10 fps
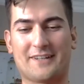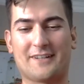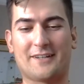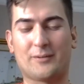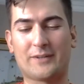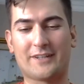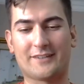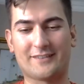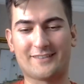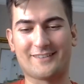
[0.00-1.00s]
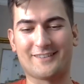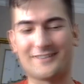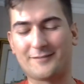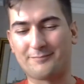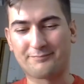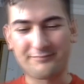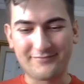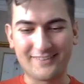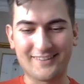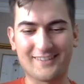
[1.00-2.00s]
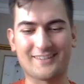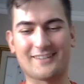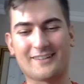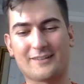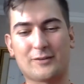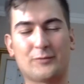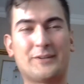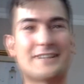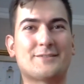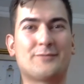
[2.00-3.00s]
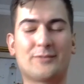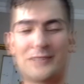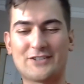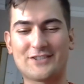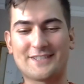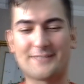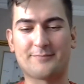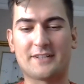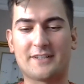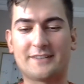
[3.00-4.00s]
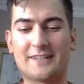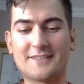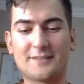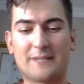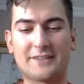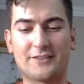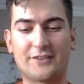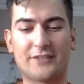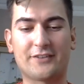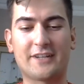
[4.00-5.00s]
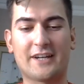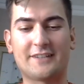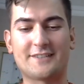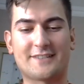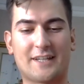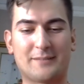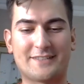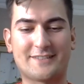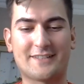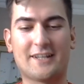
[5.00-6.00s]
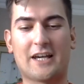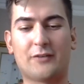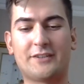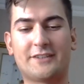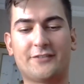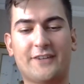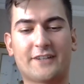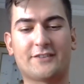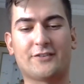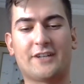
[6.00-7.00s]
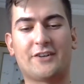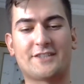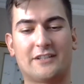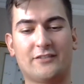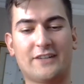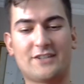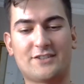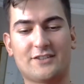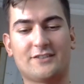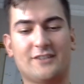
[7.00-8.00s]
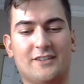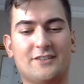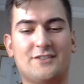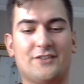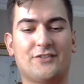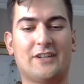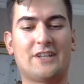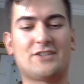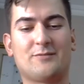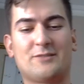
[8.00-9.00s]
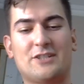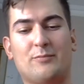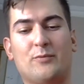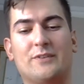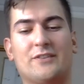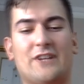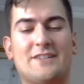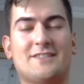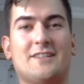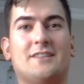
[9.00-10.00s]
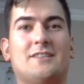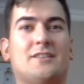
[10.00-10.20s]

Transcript: Uh, yeah. We can um, go next to the questions. Uh, does it matter if God is timeless? How did it affect on our salvation, theology, relationship with Christ, and